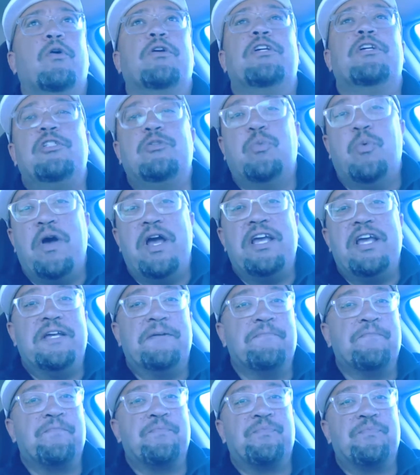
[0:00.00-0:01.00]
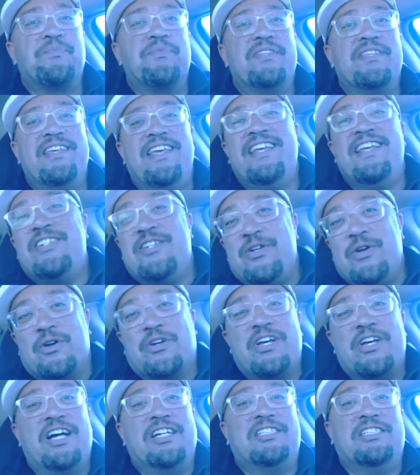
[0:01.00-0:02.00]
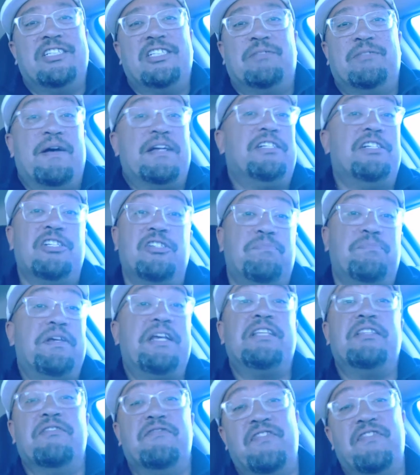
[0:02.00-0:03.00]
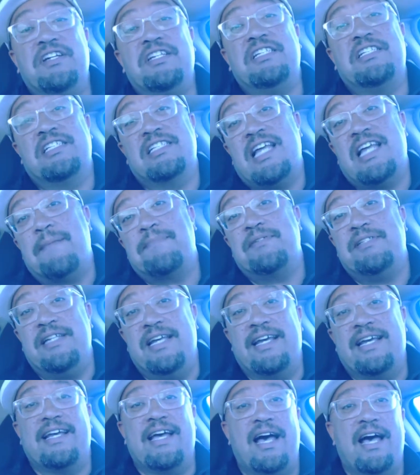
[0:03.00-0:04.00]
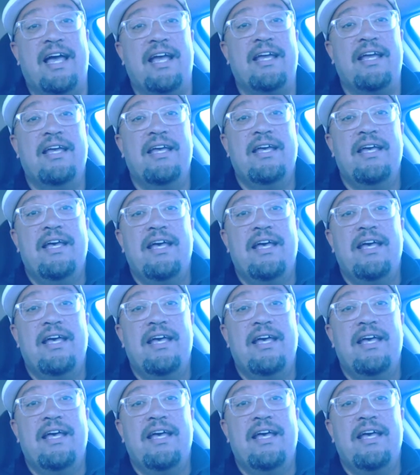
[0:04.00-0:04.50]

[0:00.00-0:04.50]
work his way into your conscience by just being the funny slapstick guy.